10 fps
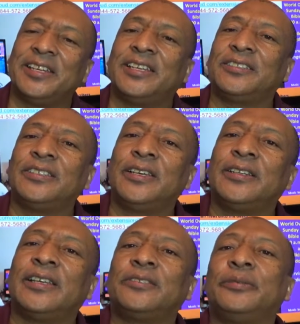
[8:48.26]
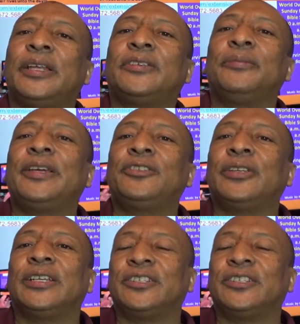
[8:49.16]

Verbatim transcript: Let's let's let's make sure to